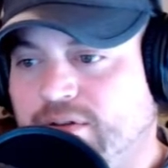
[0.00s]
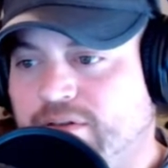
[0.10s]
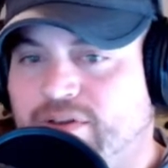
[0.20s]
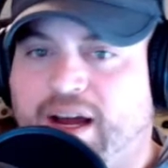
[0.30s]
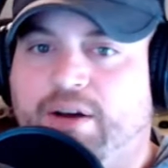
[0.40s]

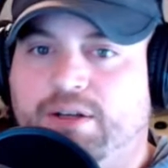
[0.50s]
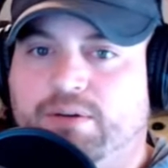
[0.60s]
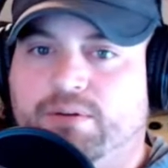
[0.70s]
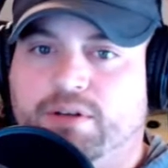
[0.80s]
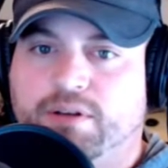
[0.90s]

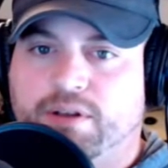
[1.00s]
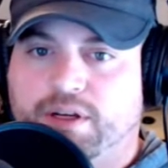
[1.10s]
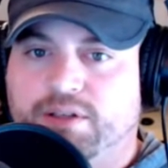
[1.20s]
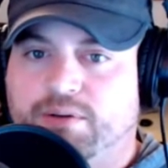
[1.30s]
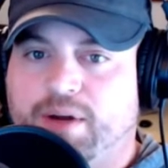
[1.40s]
value to the
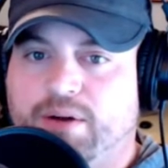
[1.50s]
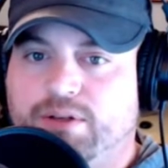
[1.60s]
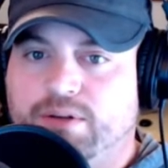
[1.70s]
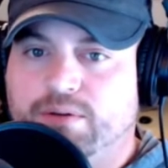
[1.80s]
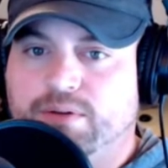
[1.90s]
things
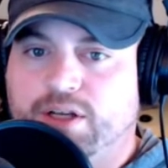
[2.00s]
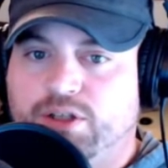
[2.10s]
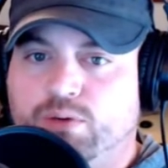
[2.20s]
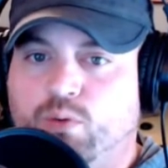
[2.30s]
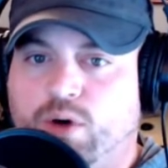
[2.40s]
around you
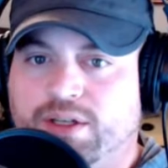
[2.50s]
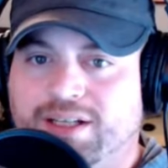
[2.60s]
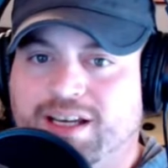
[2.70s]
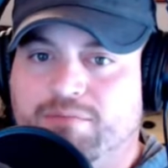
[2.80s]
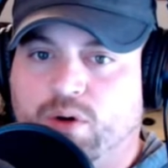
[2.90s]
that you want to
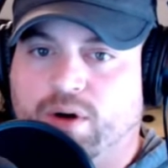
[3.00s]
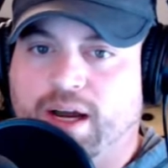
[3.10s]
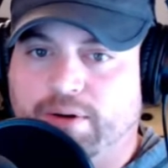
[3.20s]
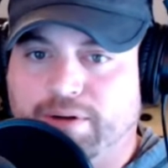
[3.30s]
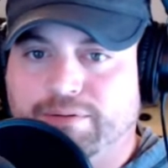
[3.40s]
get more
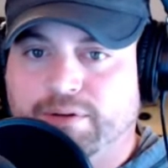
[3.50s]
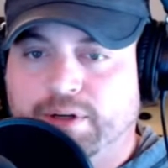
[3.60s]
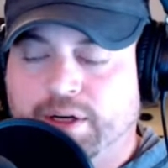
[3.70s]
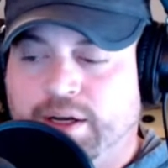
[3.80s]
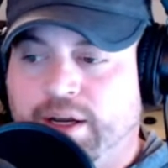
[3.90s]
out of.
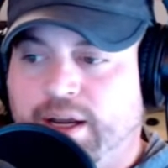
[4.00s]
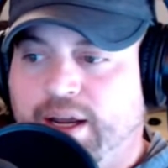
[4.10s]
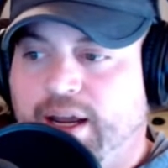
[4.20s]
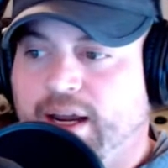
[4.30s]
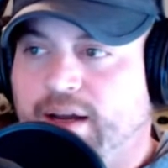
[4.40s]

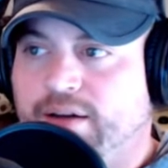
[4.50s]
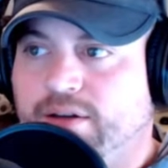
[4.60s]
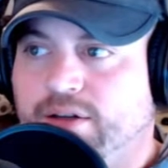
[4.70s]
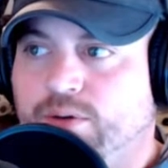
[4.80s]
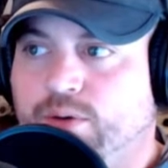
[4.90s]

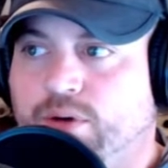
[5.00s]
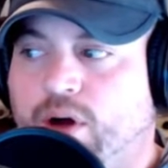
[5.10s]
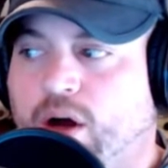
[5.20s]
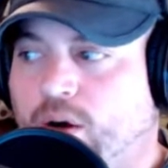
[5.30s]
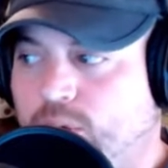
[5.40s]
And you
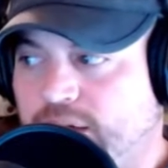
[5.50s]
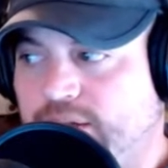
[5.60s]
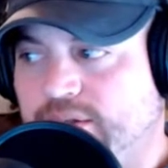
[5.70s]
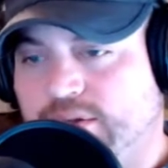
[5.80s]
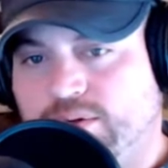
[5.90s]
will
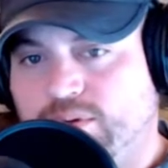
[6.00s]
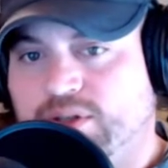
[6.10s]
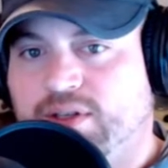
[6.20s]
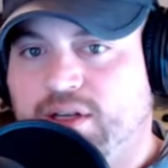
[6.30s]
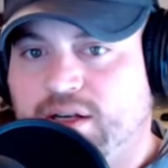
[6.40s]
always
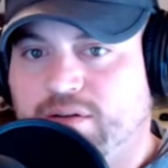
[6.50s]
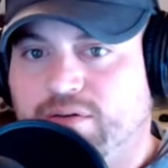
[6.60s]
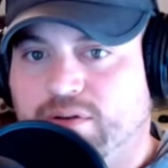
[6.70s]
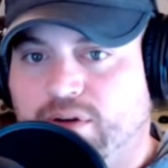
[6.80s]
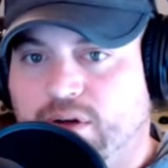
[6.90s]

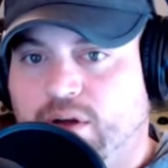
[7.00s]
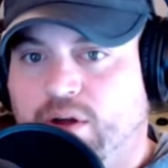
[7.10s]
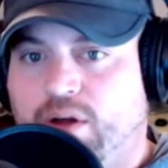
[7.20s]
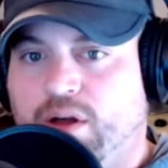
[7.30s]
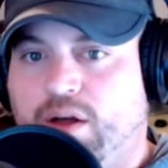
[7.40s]
receive
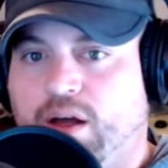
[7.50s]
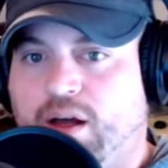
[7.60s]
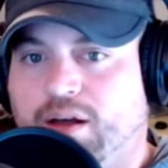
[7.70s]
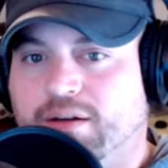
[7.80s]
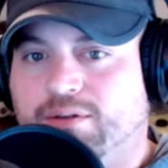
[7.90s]

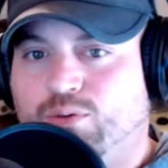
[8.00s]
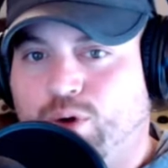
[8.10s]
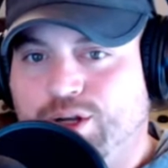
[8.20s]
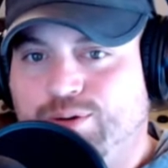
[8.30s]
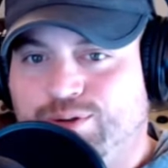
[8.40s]

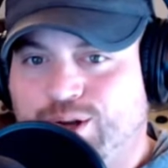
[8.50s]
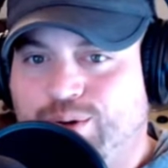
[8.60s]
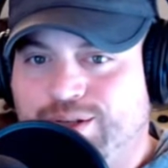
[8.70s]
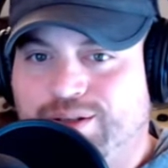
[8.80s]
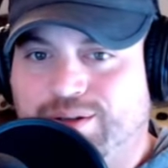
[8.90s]
what you sow
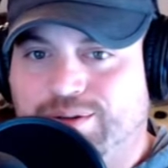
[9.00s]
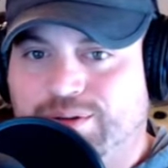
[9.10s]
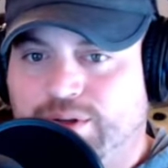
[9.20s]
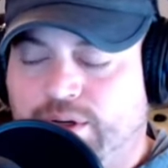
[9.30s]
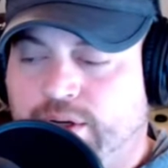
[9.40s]
into.
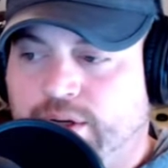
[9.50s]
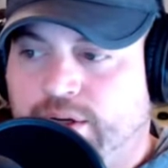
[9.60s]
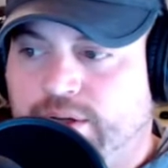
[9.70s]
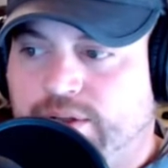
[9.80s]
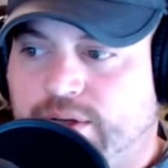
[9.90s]

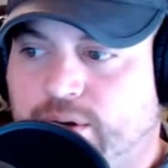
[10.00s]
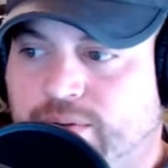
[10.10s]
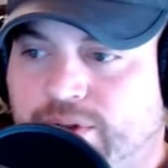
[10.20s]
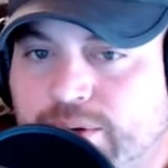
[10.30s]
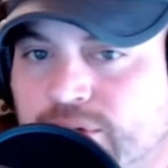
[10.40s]

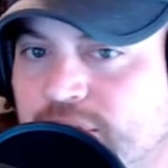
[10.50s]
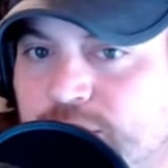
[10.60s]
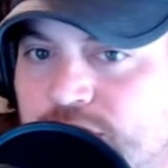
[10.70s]
So those are the